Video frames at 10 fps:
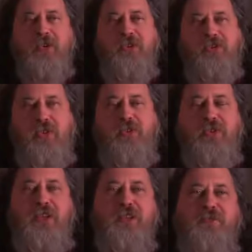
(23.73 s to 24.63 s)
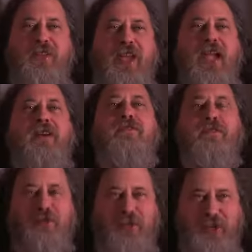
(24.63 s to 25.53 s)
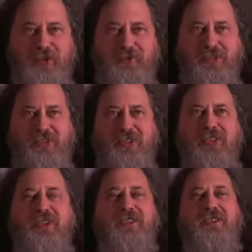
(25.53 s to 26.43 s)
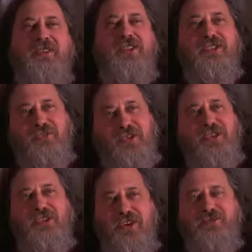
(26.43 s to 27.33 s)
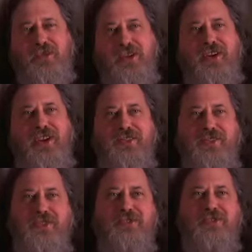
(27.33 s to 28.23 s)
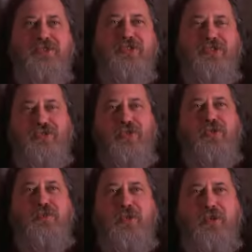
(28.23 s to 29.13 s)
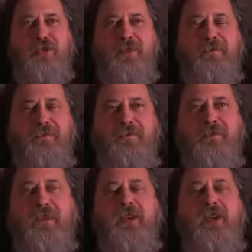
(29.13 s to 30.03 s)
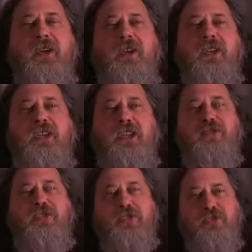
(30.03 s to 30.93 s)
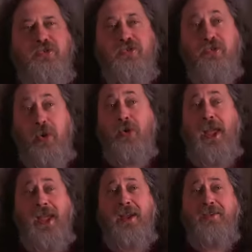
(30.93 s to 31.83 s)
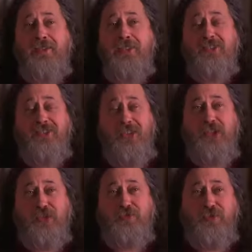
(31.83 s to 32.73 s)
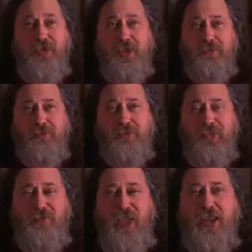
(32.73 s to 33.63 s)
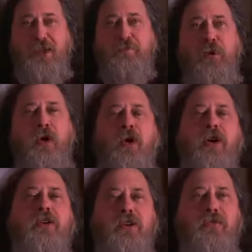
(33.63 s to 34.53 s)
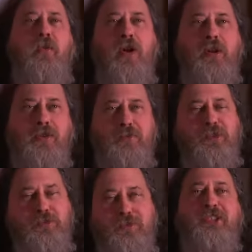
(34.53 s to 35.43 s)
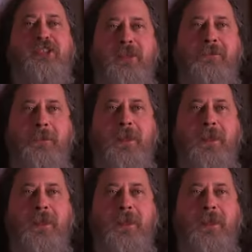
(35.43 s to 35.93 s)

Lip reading: So if they have the freedoms, it's free software and the users control the program. If the users don't have these essential freedoms, if any part of one of them is missing,